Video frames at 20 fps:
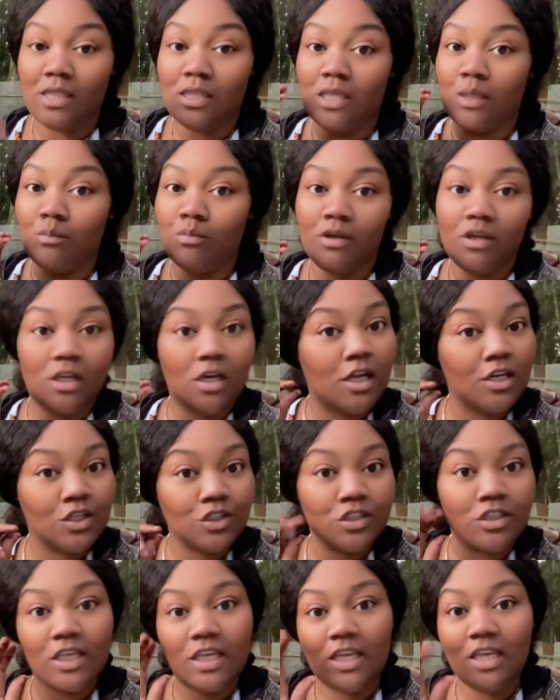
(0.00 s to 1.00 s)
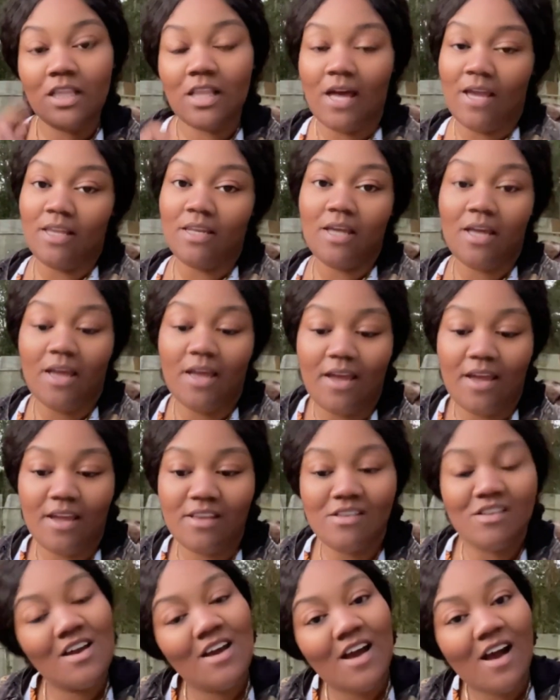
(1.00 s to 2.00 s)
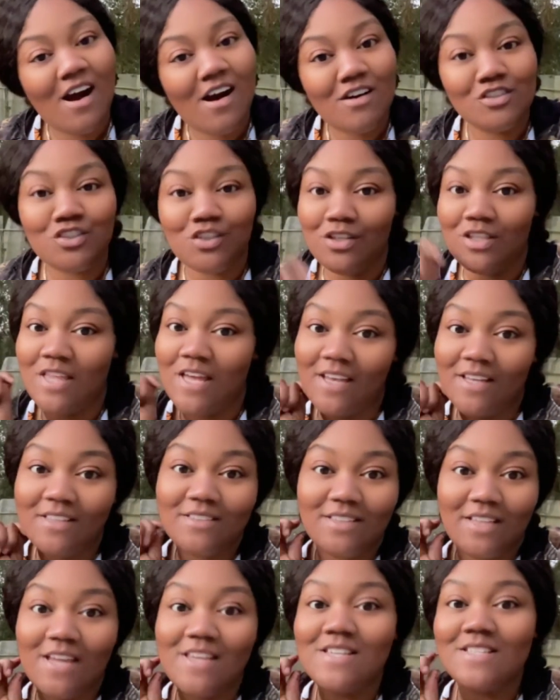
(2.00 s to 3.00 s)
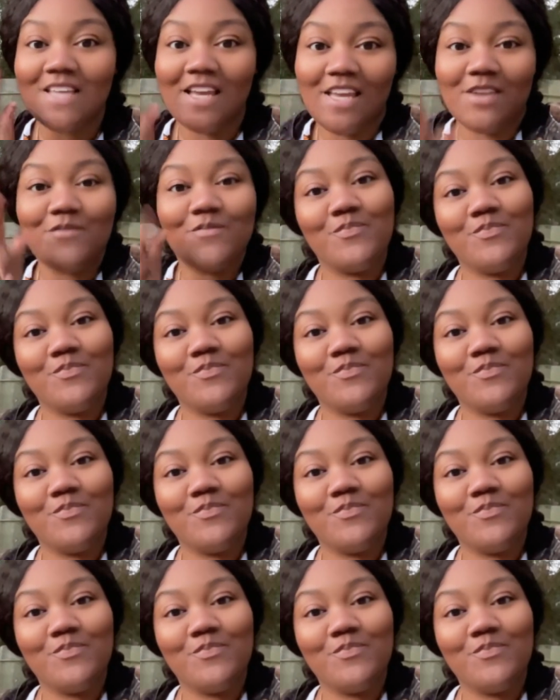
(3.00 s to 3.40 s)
then put it under the heat light. And I'll show you that in a second.